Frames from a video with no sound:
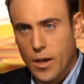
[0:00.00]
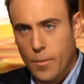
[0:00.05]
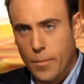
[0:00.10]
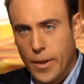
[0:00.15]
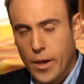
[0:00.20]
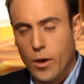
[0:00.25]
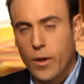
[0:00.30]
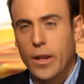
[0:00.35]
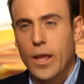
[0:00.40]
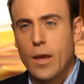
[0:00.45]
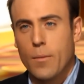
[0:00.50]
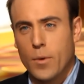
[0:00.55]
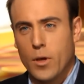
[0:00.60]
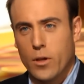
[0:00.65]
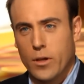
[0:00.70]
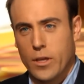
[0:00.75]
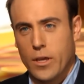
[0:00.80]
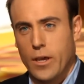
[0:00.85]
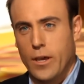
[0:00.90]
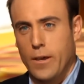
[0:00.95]
about
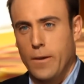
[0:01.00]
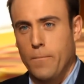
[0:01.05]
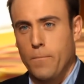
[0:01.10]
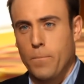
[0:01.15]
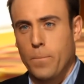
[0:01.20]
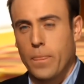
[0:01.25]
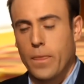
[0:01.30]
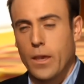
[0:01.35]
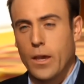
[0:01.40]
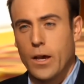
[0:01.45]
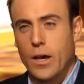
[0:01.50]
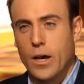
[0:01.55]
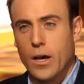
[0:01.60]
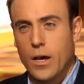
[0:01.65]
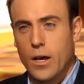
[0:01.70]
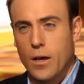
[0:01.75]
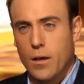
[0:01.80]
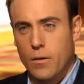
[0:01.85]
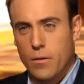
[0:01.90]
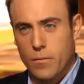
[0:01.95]
MLK,
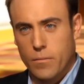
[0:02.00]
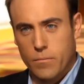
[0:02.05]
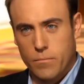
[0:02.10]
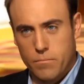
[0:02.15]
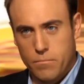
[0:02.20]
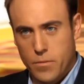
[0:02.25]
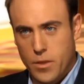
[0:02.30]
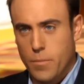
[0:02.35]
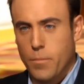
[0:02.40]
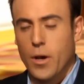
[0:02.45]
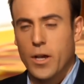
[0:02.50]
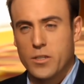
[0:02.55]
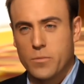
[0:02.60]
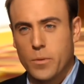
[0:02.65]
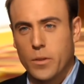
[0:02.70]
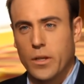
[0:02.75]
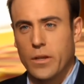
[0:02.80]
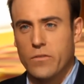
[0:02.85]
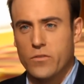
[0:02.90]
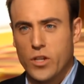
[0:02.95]
the
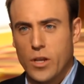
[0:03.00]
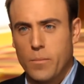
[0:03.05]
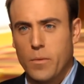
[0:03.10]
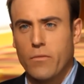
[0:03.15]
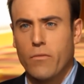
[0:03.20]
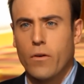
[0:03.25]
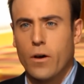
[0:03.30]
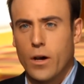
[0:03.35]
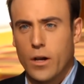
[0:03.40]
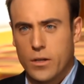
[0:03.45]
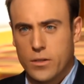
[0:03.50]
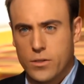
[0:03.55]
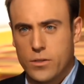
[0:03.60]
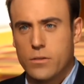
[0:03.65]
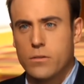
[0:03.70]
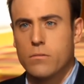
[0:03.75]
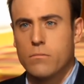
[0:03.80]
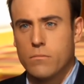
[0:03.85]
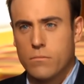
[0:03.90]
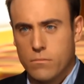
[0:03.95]
possibility of Jamie
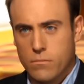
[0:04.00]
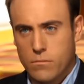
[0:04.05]
Foxx